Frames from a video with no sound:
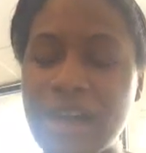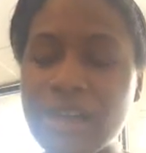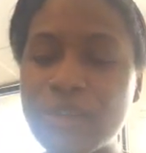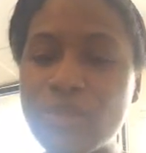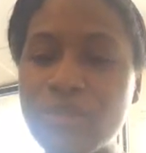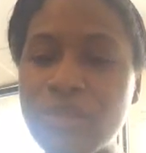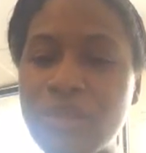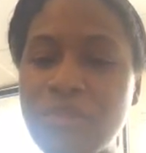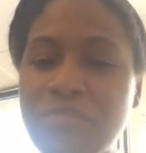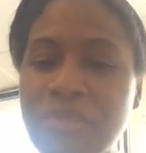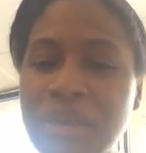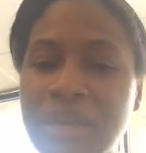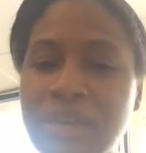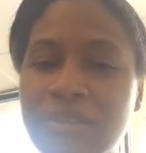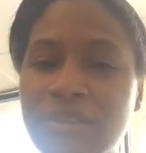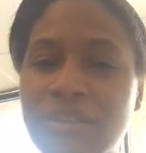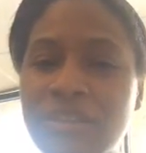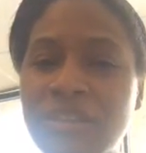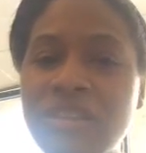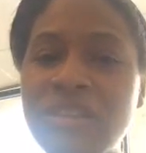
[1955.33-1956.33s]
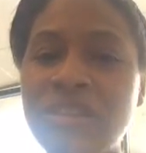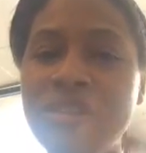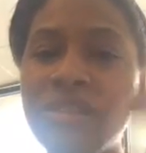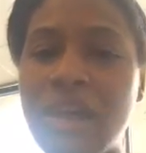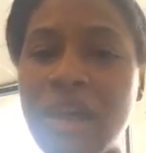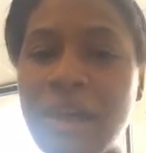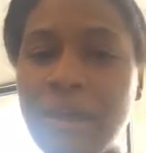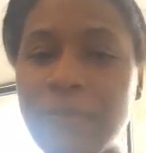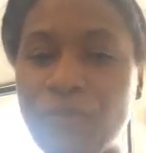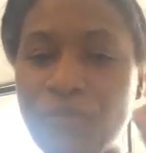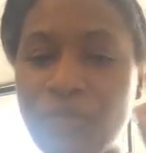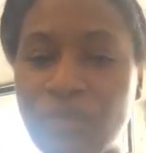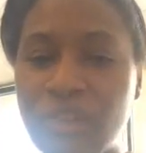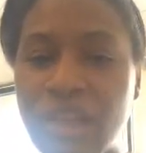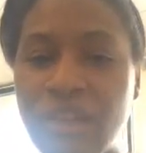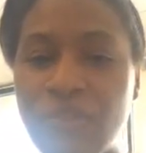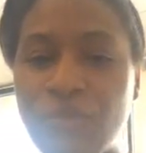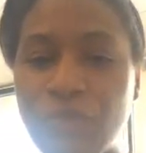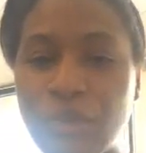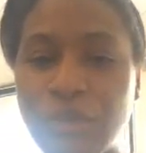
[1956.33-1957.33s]
actually made the key lime
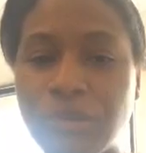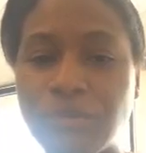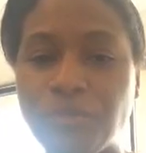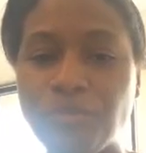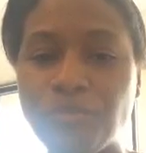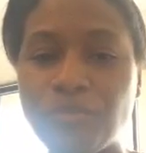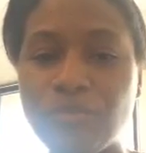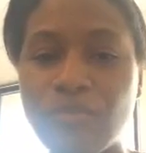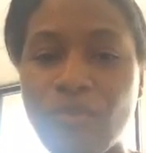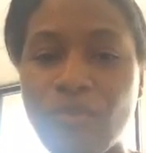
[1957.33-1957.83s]
flavor